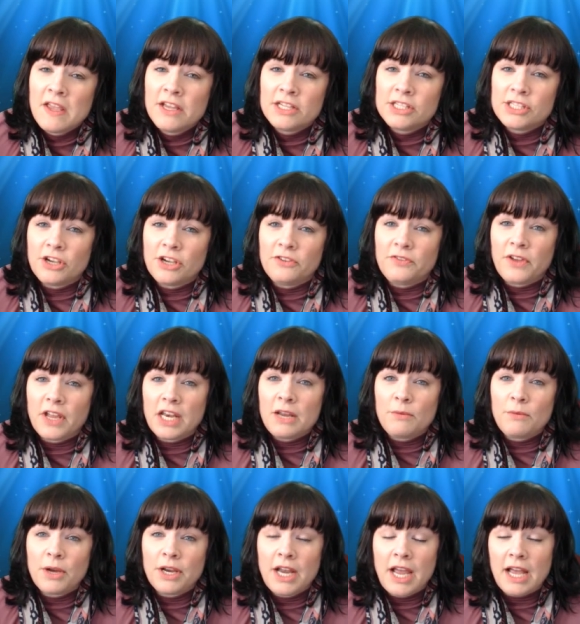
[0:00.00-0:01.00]
So if
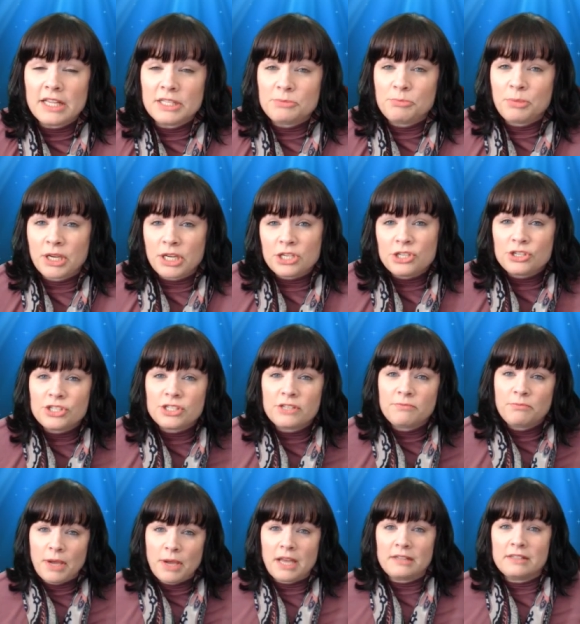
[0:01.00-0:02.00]
anyone has pictures
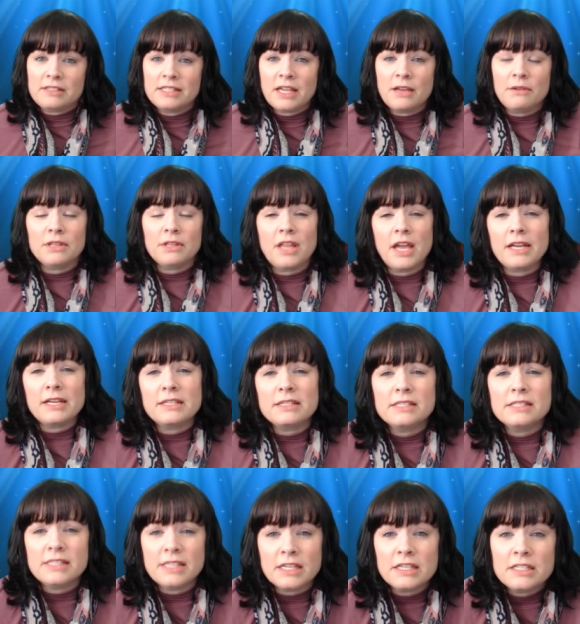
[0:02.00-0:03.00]
of pets they would like to
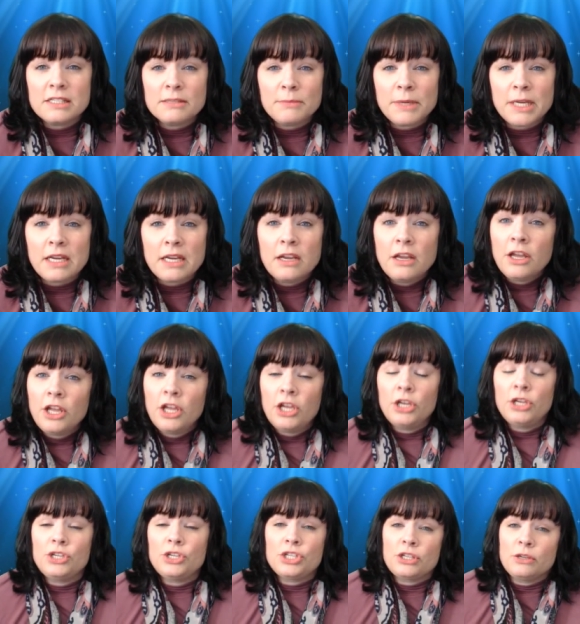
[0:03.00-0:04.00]
send to me,
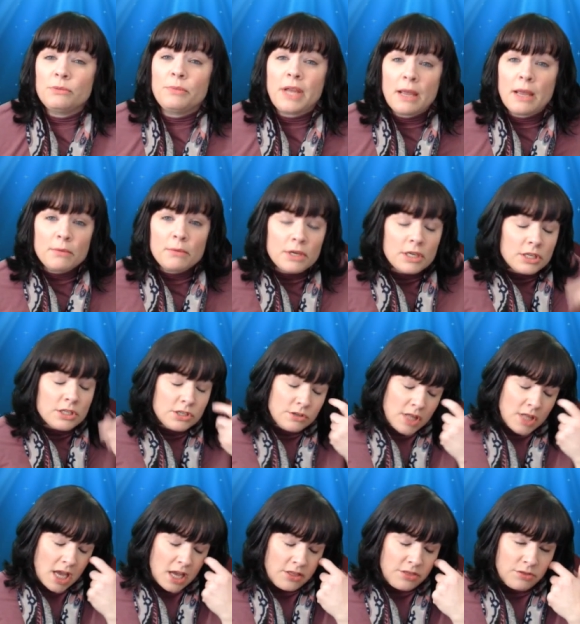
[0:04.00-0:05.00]
you should be able to do
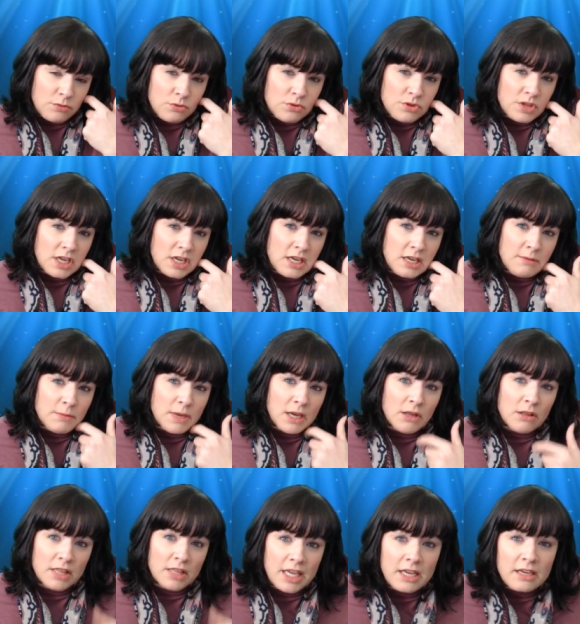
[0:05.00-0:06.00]
that through the
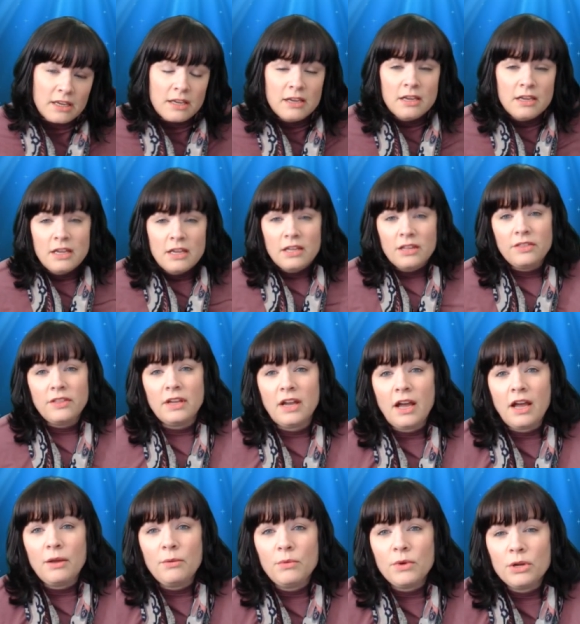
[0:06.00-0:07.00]
email link that
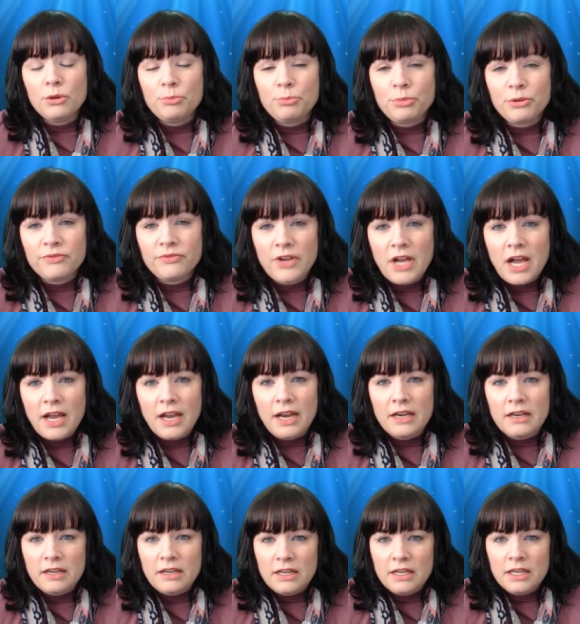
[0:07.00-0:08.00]
I will
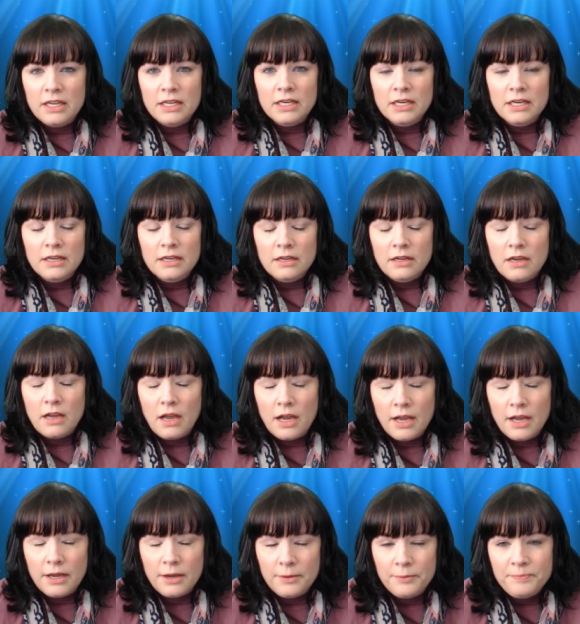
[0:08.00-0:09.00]
provide in
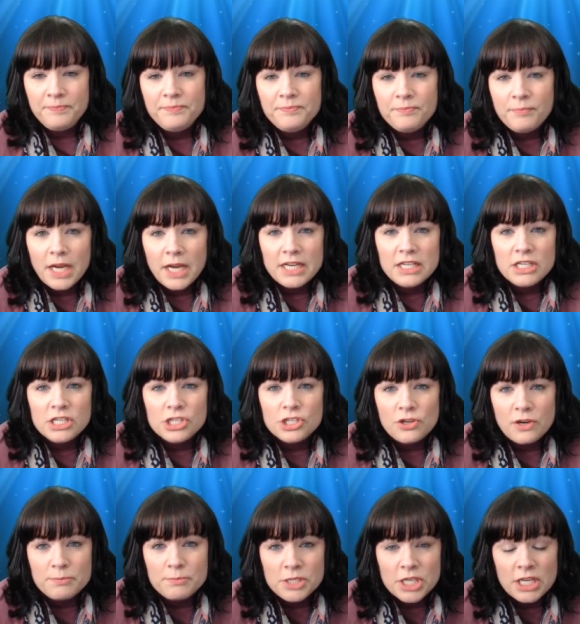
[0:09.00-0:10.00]
my
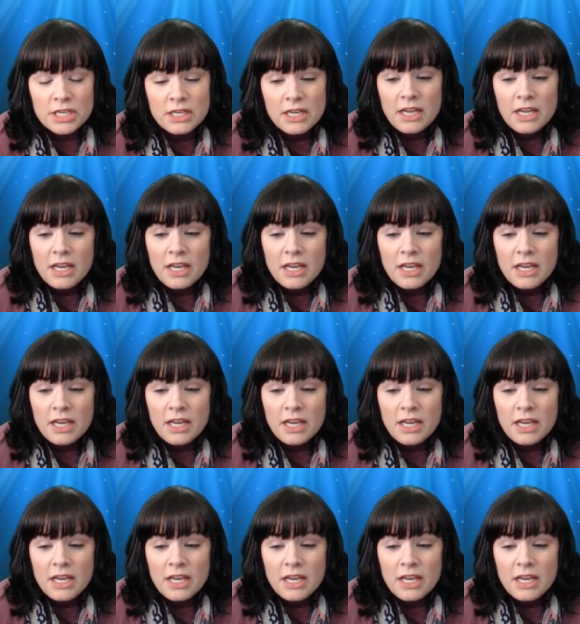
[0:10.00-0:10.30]
description.